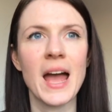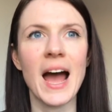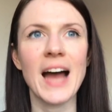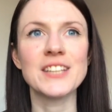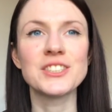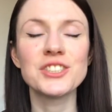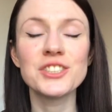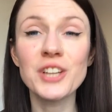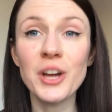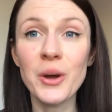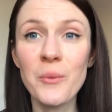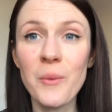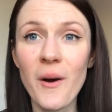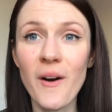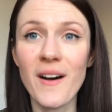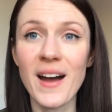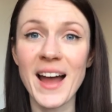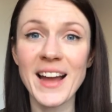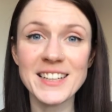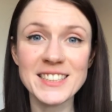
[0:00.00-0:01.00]
And you know
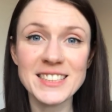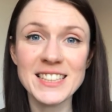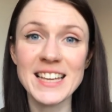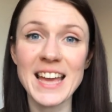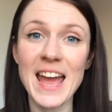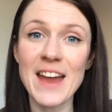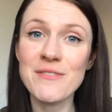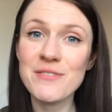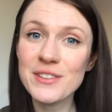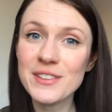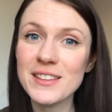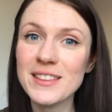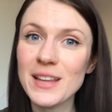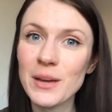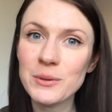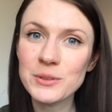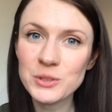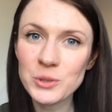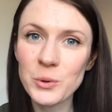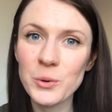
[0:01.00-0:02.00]
what? Actually, everything they
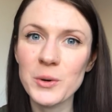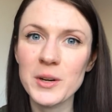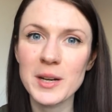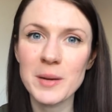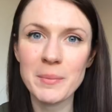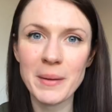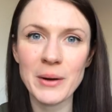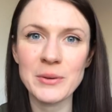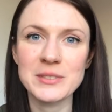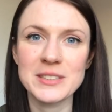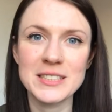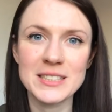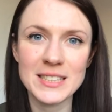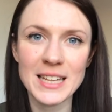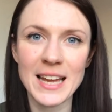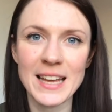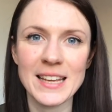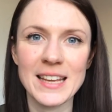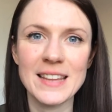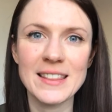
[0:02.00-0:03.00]
were talking about
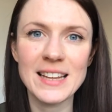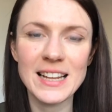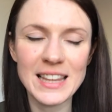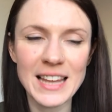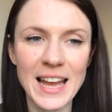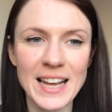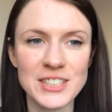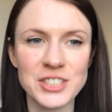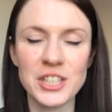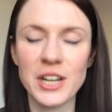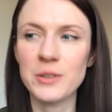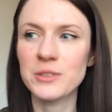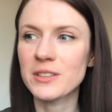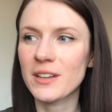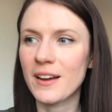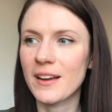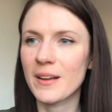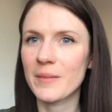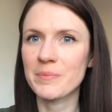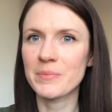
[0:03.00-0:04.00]
today in the lecture, I was
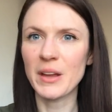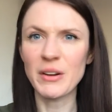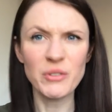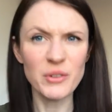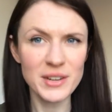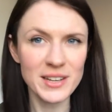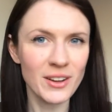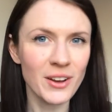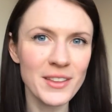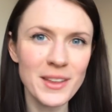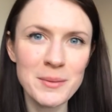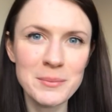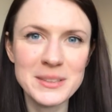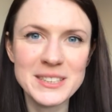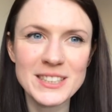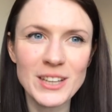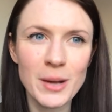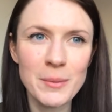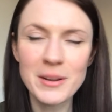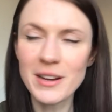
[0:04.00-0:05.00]
like, I've already got that in my
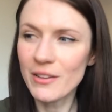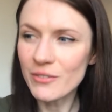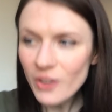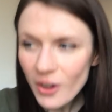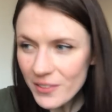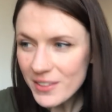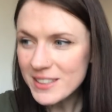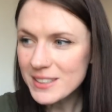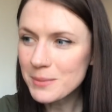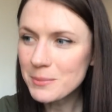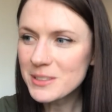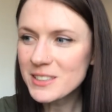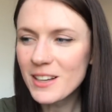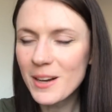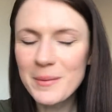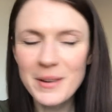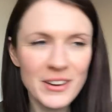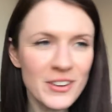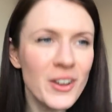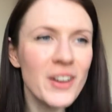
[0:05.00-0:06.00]
assignment. I've got this in my
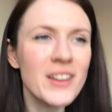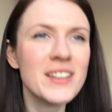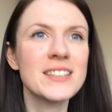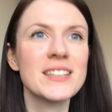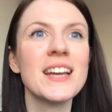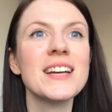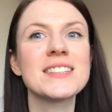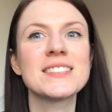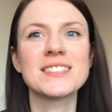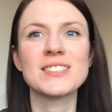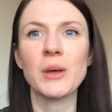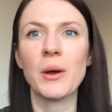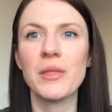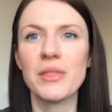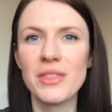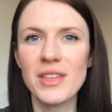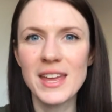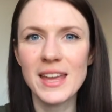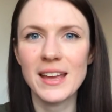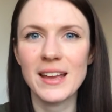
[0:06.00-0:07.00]
assignment. I've got, yes. So I
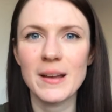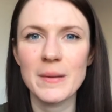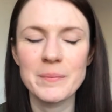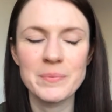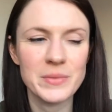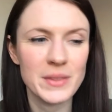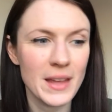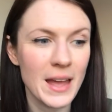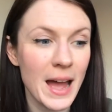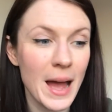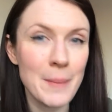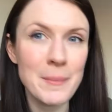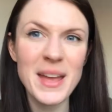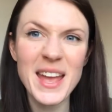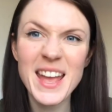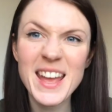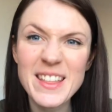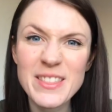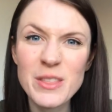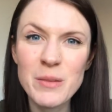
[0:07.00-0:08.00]
think I'm
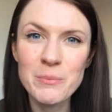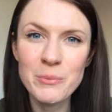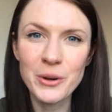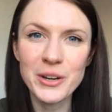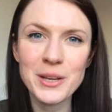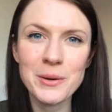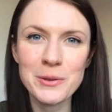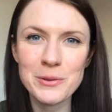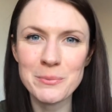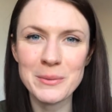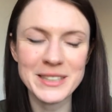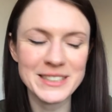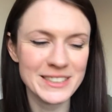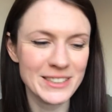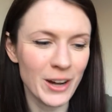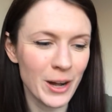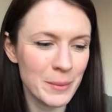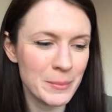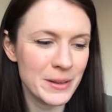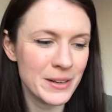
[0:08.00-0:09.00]
hitting the money with my
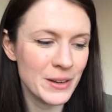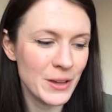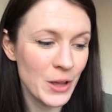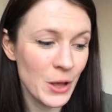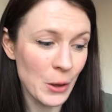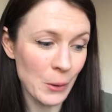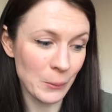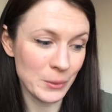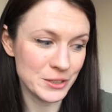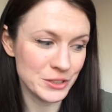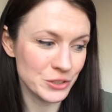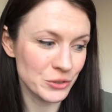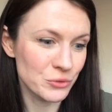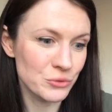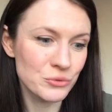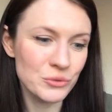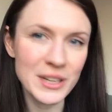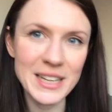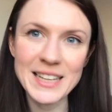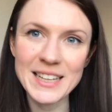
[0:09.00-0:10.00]
assignment, which is a
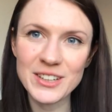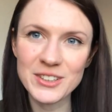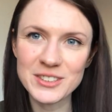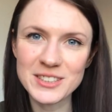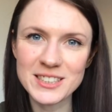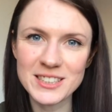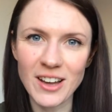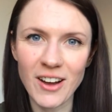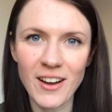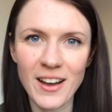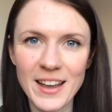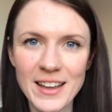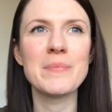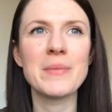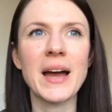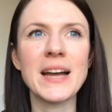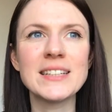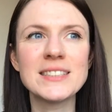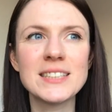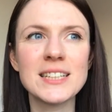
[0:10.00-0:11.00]
really good sign.
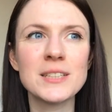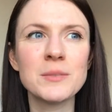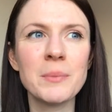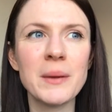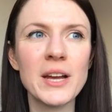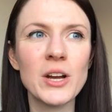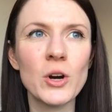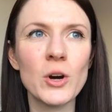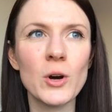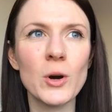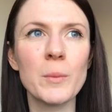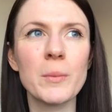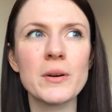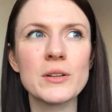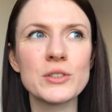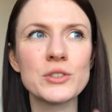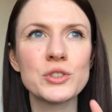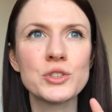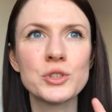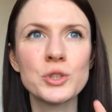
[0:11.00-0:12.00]
I did pick up
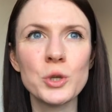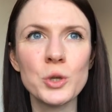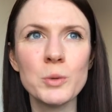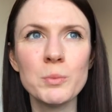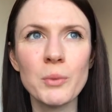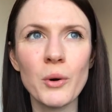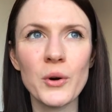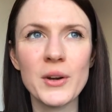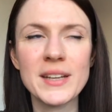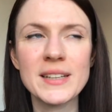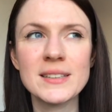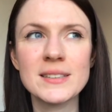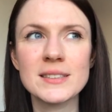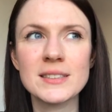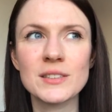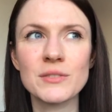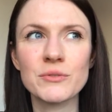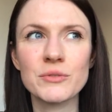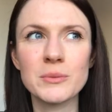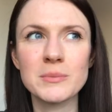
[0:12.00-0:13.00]
two
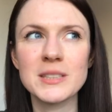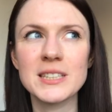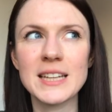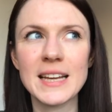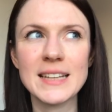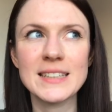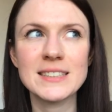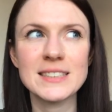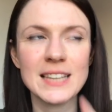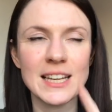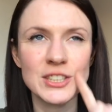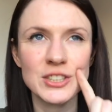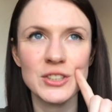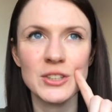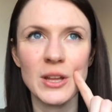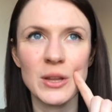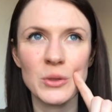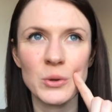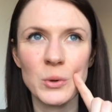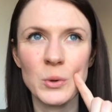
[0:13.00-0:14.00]
points from today's session
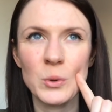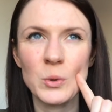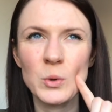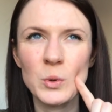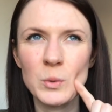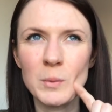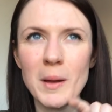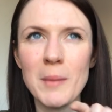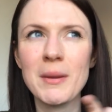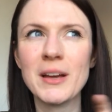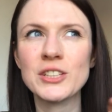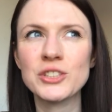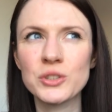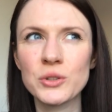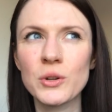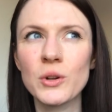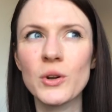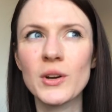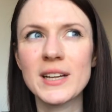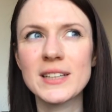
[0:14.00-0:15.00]
that I thought, oh, maybe I
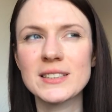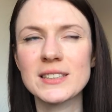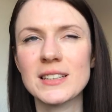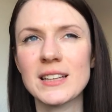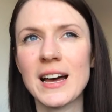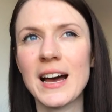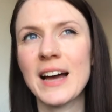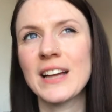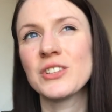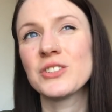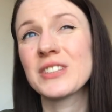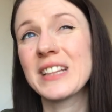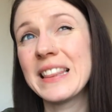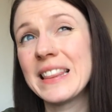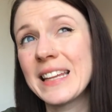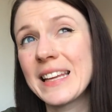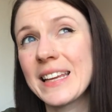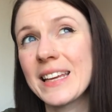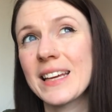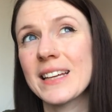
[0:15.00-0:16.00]
should look into that and just
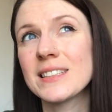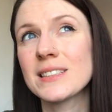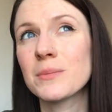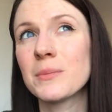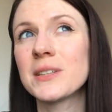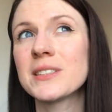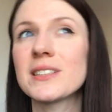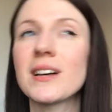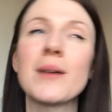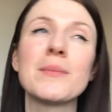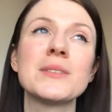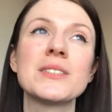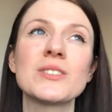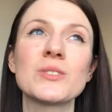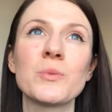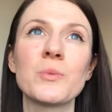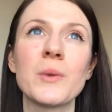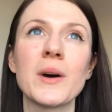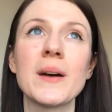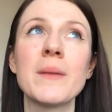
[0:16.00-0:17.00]
link it into my assignment
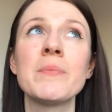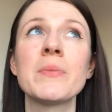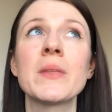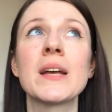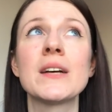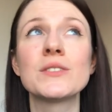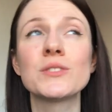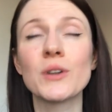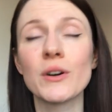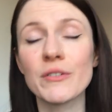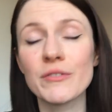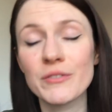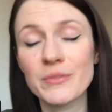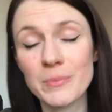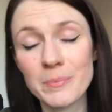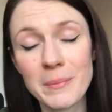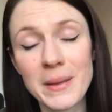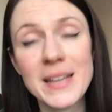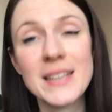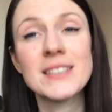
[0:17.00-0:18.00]
somewhere. So I've
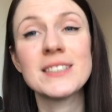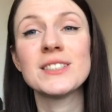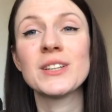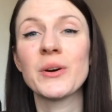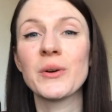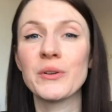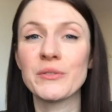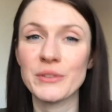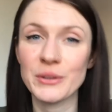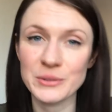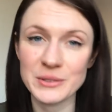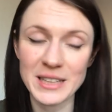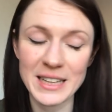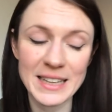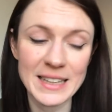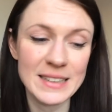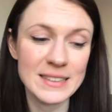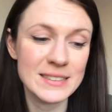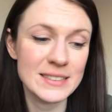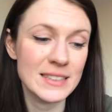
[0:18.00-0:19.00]
made a note of those
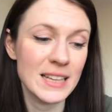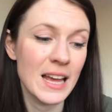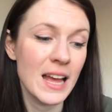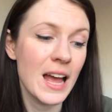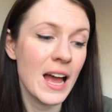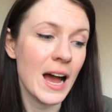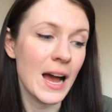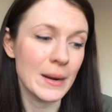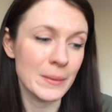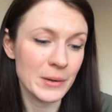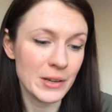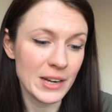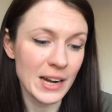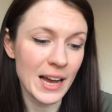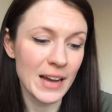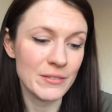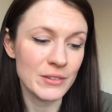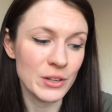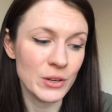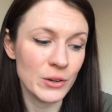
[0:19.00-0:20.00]
links and I'm going to
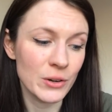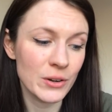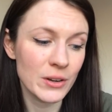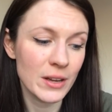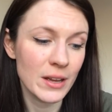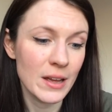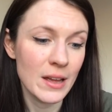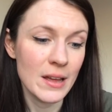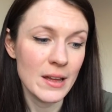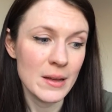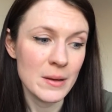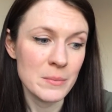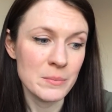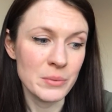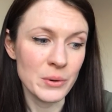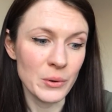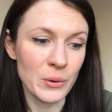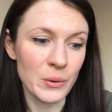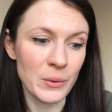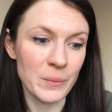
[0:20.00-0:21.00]
have a look.
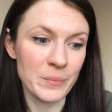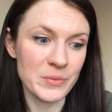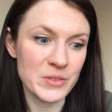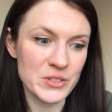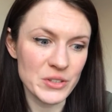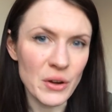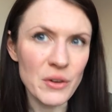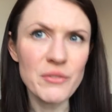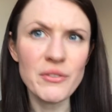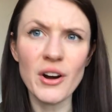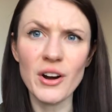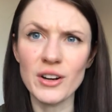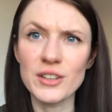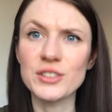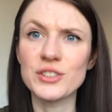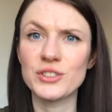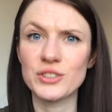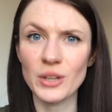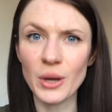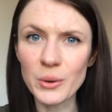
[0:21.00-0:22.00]
But so far,
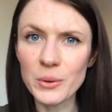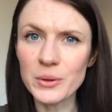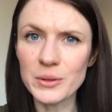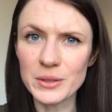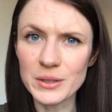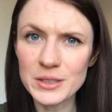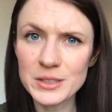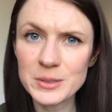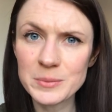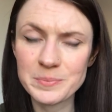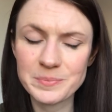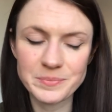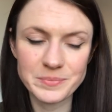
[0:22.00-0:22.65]
so good.